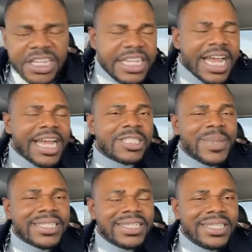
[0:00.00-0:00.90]
failed in that
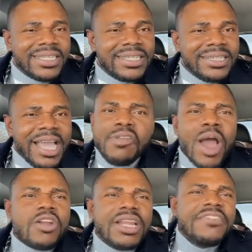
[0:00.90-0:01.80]
aspect.
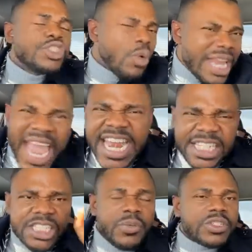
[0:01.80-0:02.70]
And you are not even showing
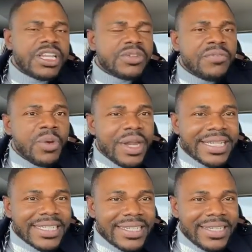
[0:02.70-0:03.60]
any seriousness of
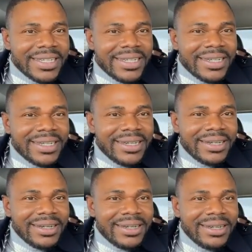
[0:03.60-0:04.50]
doing it.
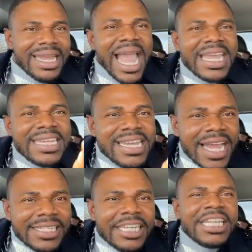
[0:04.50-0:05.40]
And
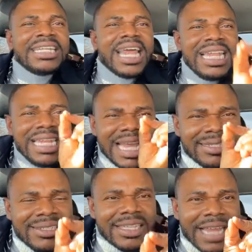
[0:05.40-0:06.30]
yet, the
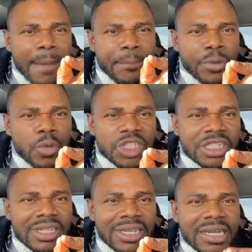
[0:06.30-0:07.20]
laziest
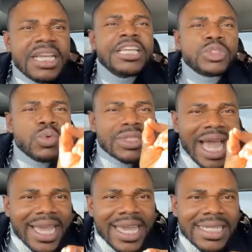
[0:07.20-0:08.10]
approach is to
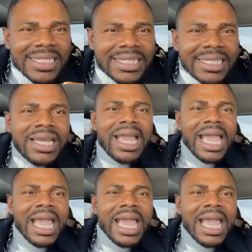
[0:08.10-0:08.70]
target